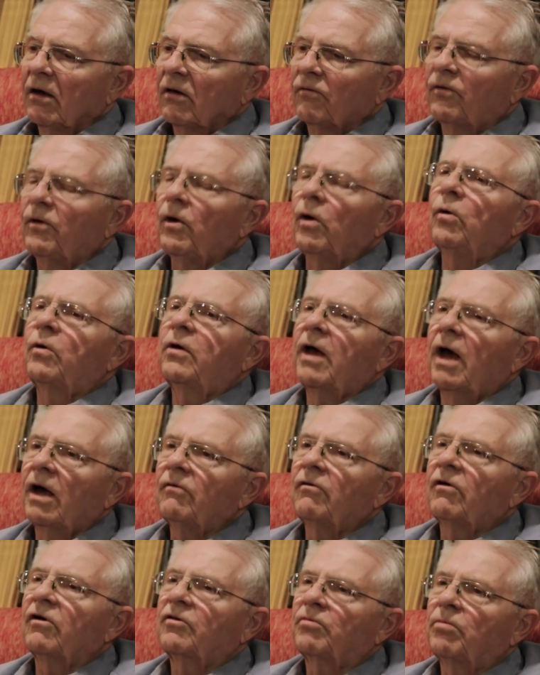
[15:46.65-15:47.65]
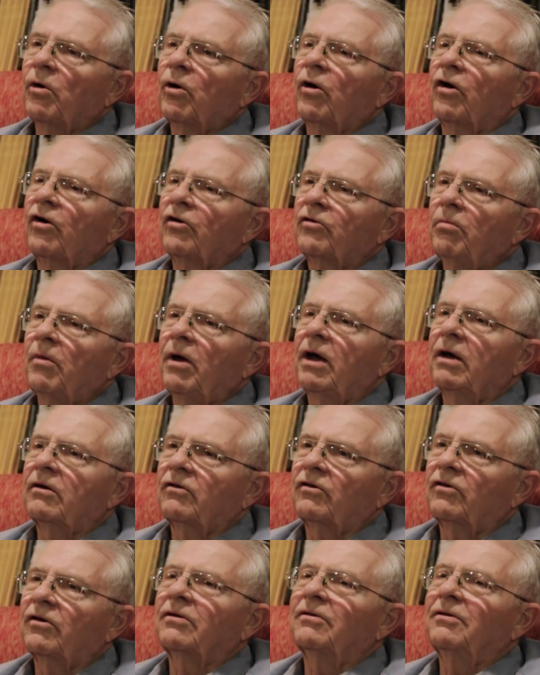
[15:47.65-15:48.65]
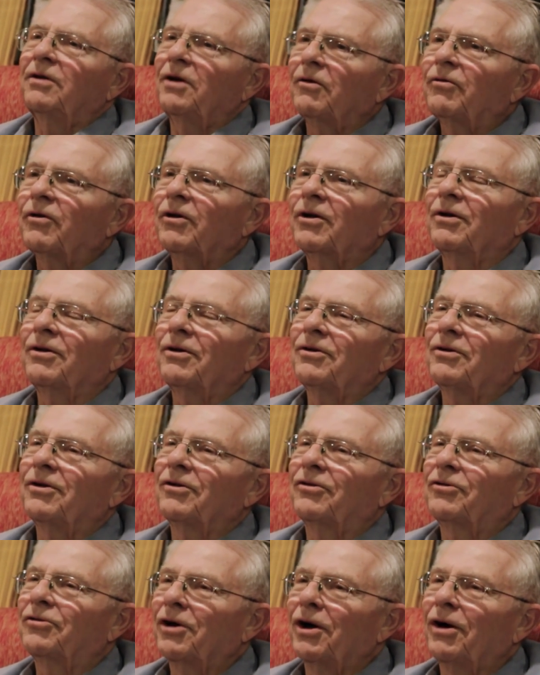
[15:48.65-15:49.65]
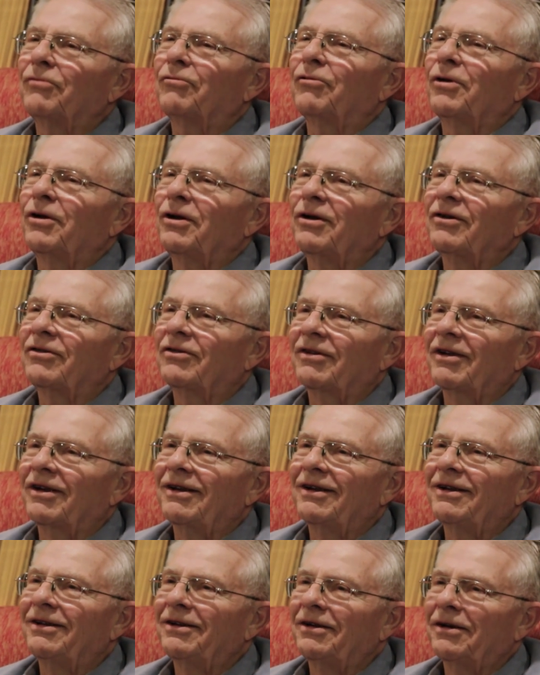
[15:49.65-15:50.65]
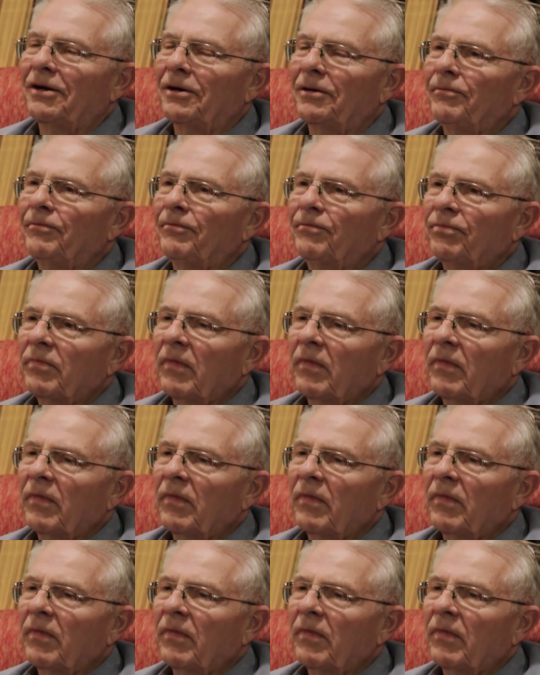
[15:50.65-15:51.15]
few cave explorers make significant discoveries, and the